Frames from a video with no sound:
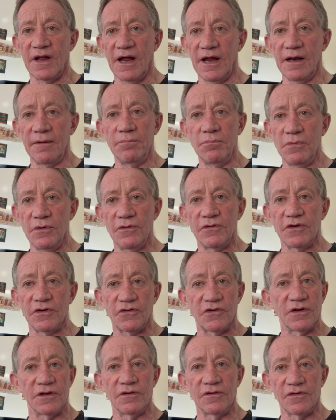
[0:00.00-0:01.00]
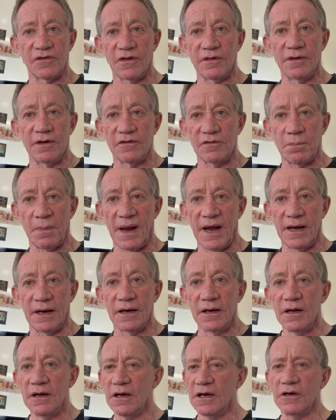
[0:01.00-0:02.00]
and musicians in this band.
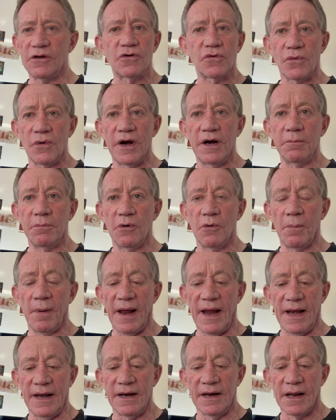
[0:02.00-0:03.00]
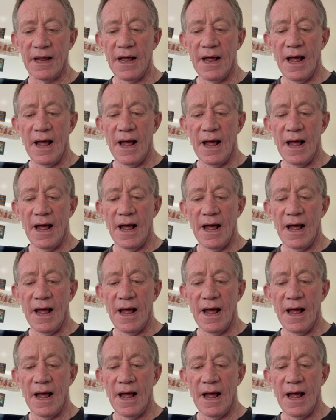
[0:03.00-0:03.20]
Incredible band.